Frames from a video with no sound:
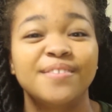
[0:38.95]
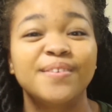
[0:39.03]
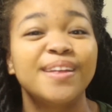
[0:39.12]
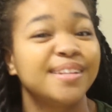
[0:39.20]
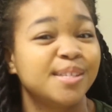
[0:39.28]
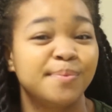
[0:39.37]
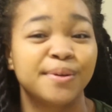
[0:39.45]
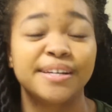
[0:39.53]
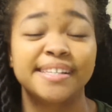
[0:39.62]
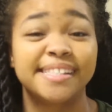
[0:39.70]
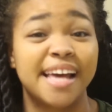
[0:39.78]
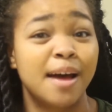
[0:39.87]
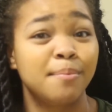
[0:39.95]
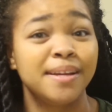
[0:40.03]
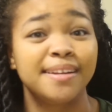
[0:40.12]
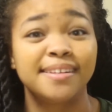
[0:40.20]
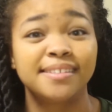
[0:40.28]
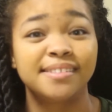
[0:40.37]
We all experience
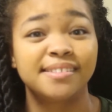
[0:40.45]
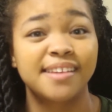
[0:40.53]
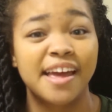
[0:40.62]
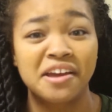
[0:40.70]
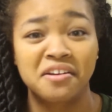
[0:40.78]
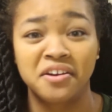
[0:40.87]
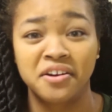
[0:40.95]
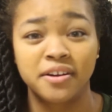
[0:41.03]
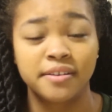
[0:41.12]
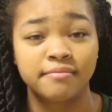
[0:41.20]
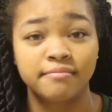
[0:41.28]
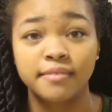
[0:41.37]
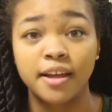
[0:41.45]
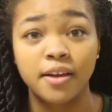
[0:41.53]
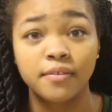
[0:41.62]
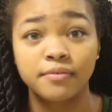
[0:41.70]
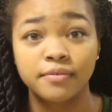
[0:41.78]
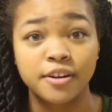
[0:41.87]
happiness, anger,
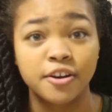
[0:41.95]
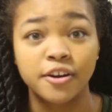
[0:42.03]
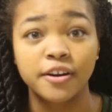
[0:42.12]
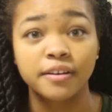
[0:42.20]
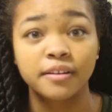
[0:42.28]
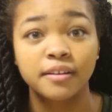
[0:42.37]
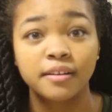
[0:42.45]
love, and hurt.